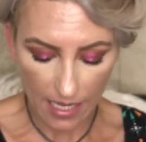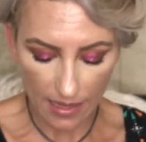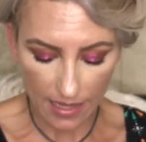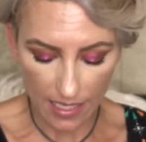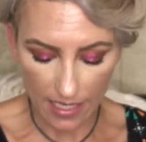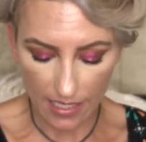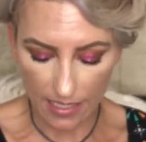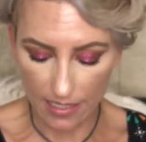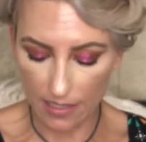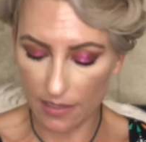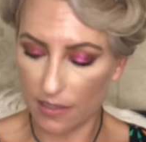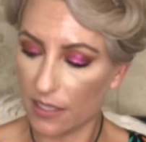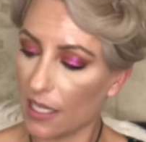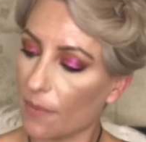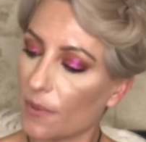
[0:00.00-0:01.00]

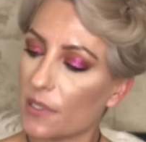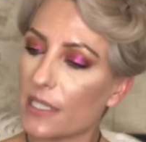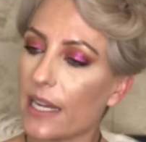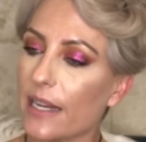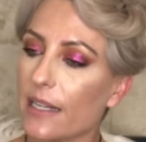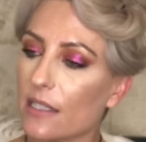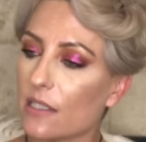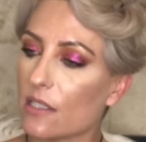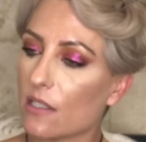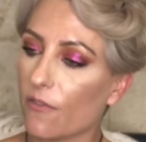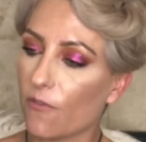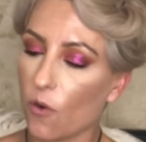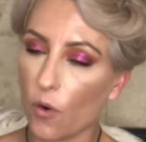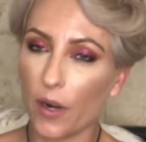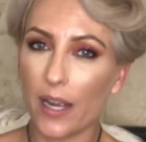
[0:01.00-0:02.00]
The double-sided
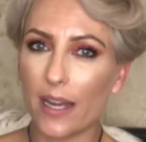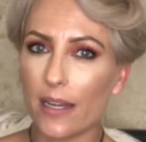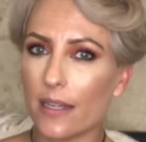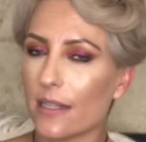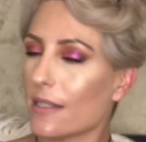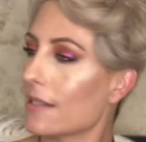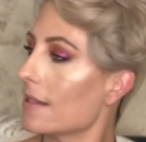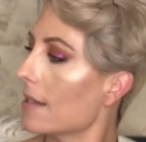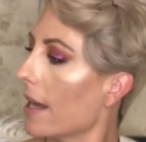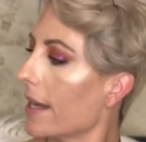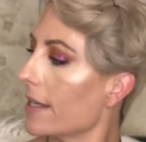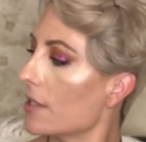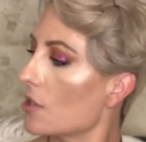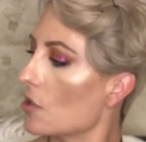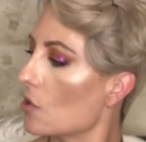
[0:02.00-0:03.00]
Sephora is
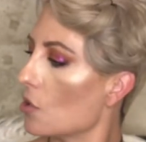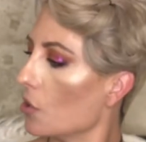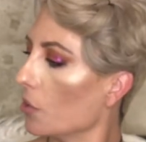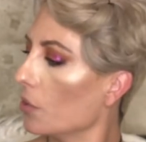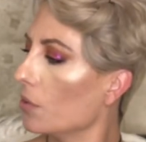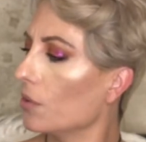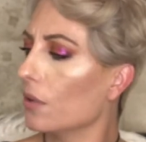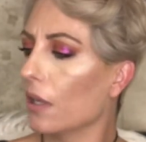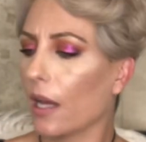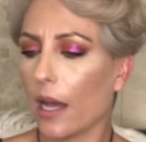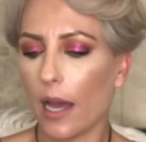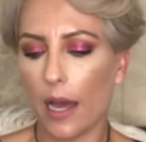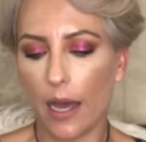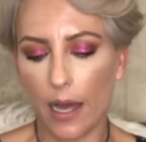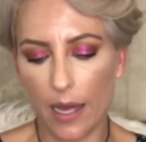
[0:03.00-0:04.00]
nice too,
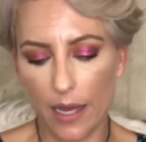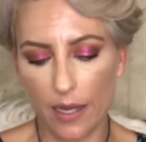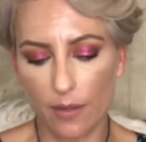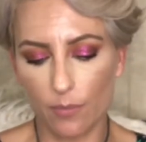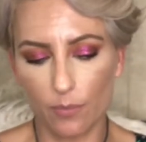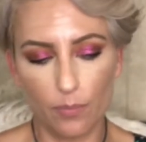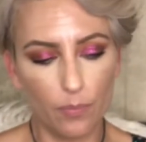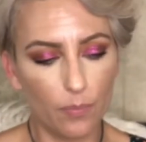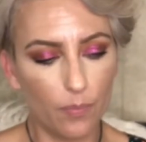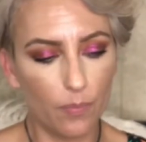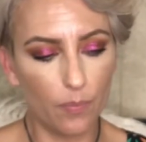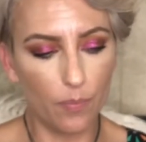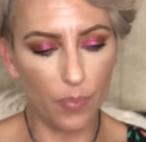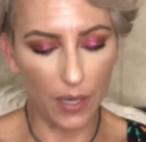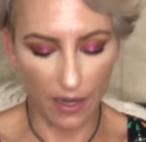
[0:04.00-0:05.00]
um,
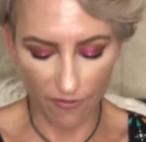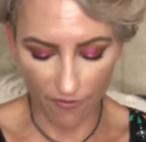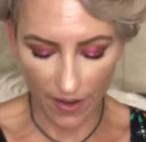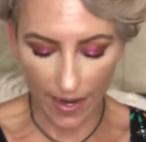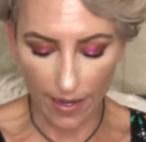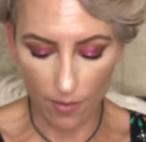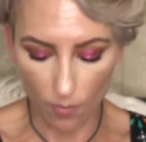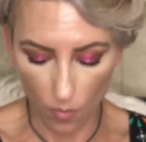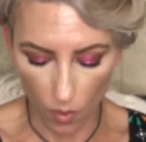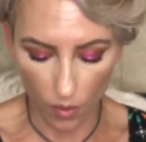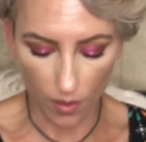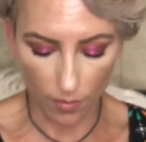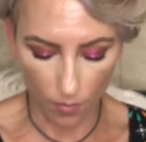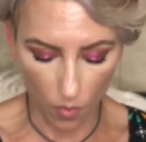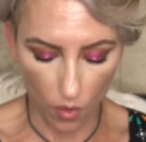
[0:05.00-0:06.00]
but I find
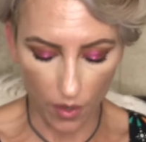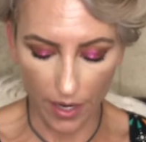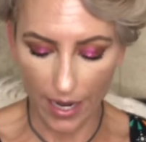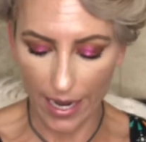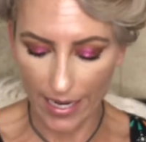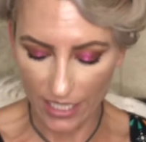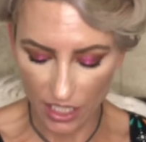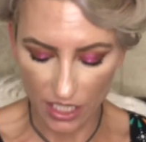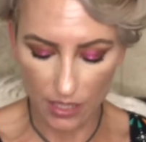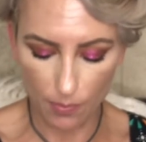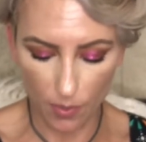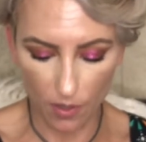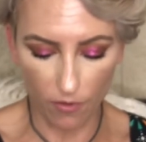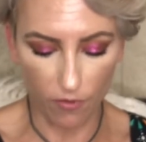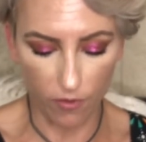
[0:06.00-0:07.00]
more and more I
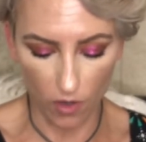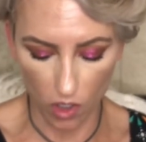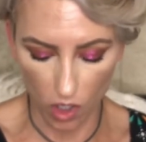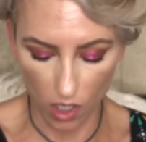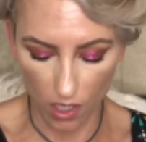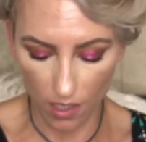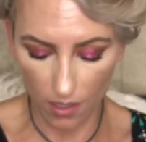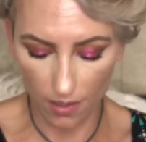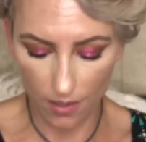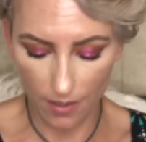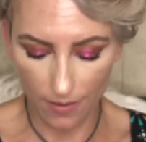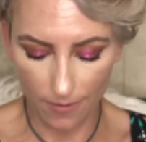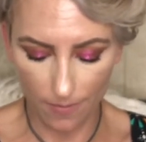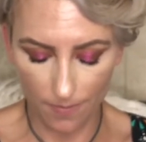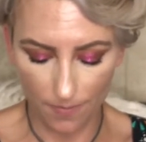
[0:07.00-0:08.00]
just prefer
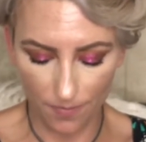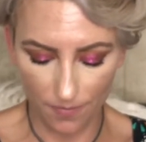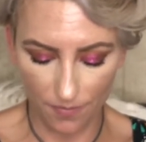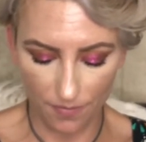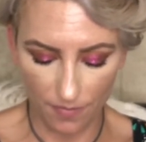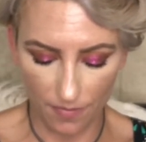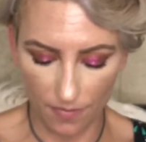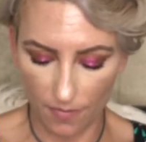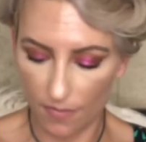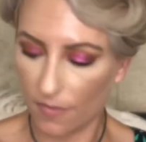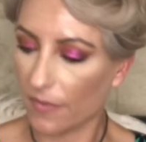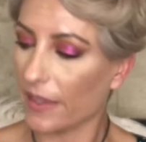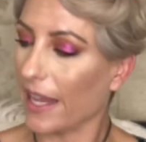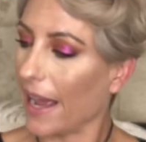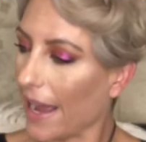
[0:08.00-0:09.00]

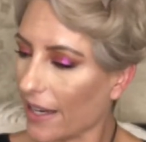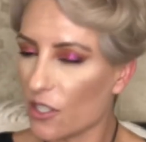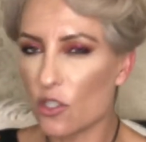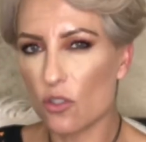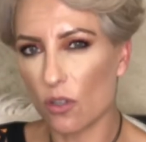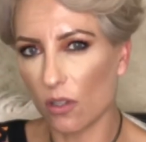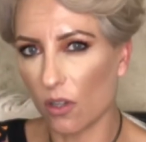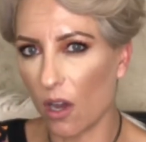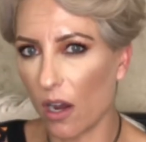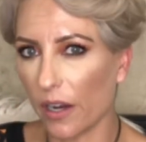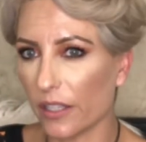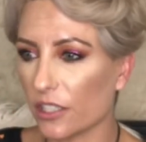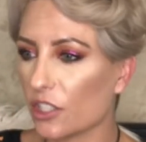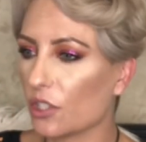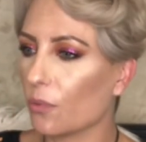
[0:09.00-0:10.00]
the extra
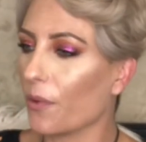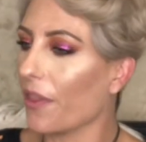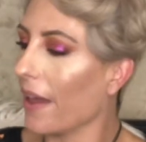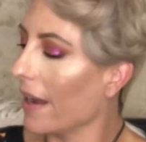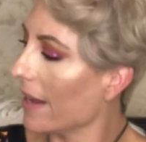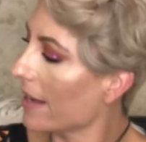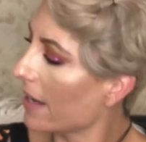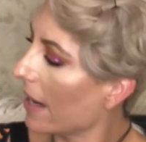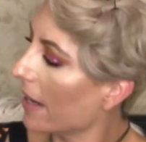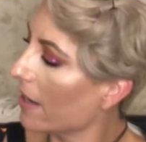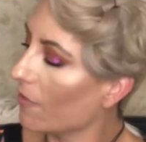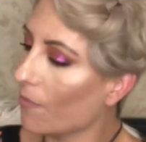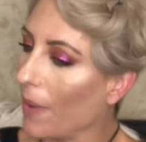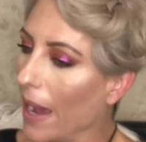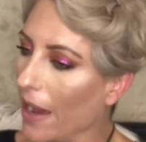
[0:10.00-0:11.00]
large with any kind
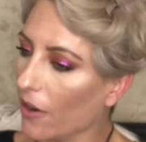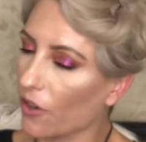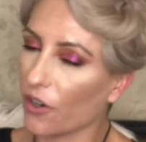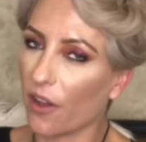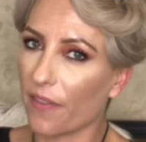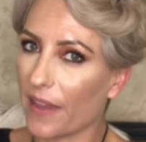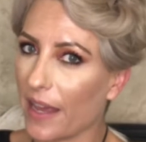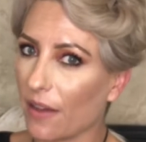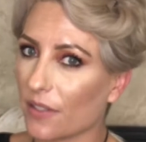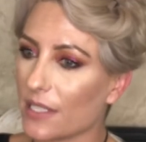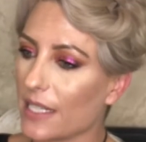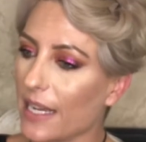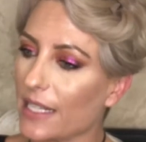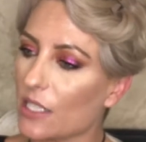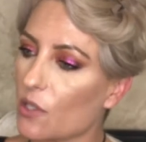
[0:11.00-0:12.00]
of pattern on the
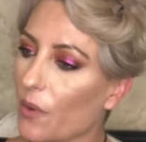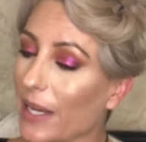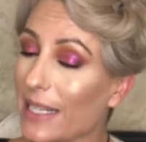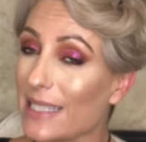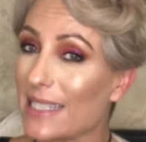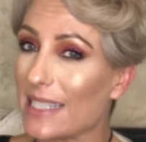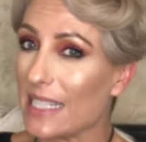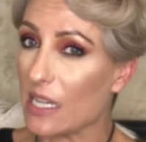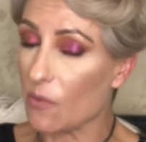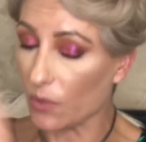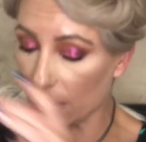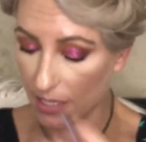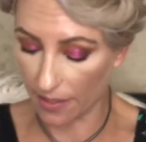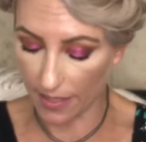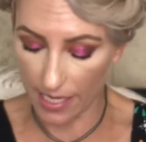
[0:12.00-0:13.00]
outside so I can see
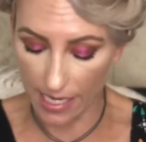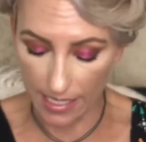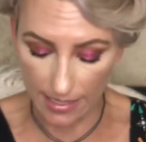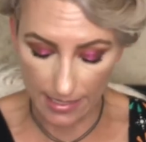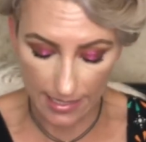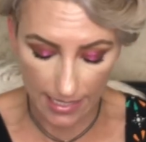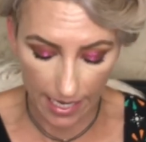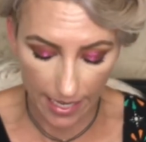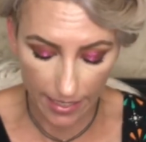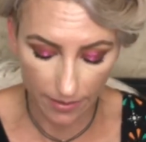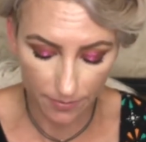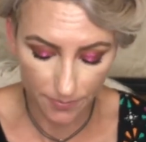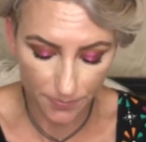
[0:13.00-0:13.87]
what's on the inside.